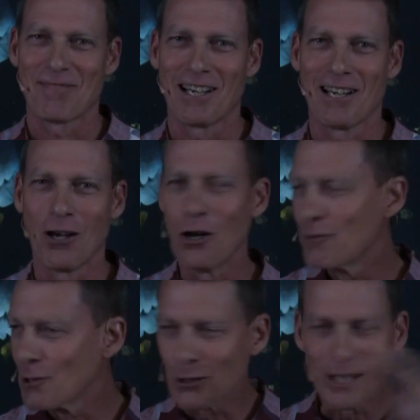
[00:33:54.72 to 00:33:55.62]

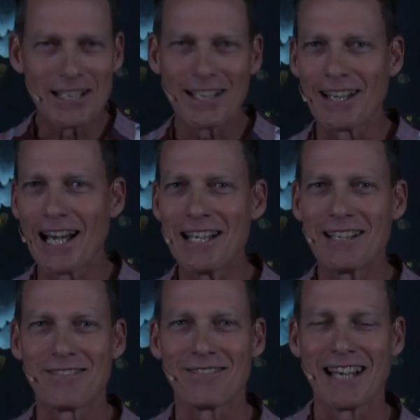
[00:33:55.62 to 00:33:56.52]
overlooking the Lake
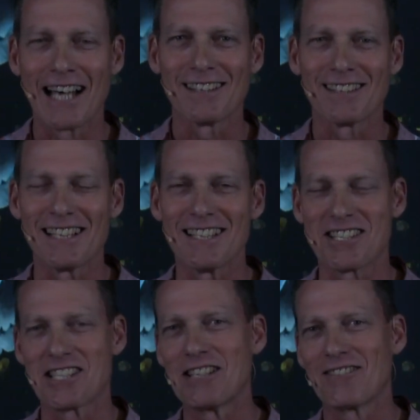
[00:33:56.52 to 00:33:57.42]
of Galilee, the
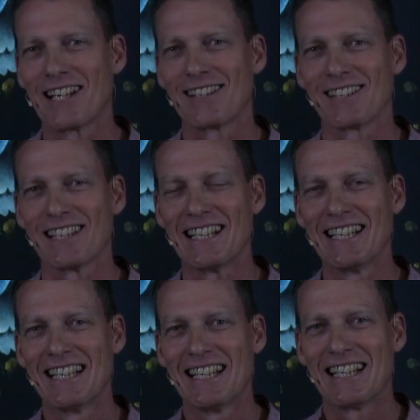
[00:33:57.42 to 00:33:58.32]
Sea of Galilee,
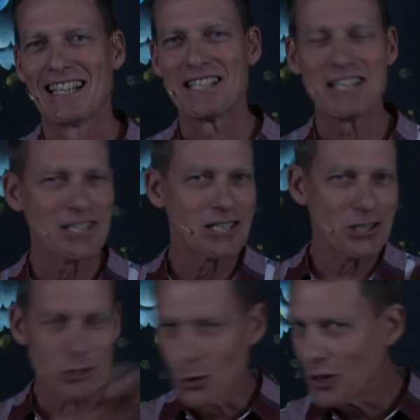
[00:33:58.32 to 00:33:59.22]
and Jesus
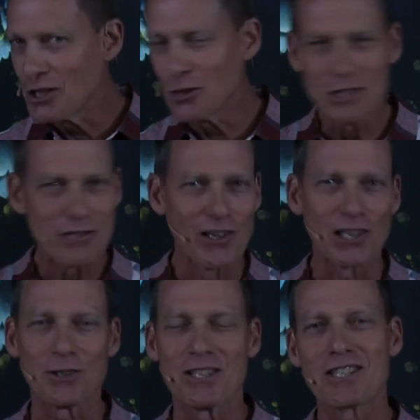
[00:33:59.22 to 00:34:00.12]
is talking to his
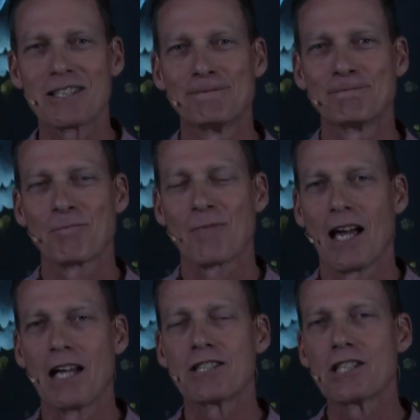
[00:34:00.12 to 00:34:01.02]
followers,
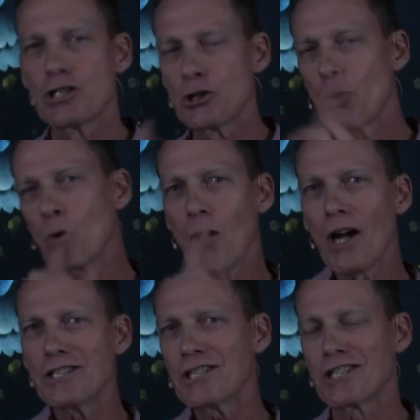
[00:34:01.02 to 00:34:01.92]
and he says, your
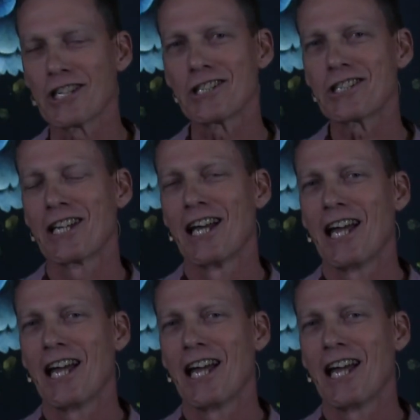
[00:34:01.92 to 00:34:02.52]
righteousness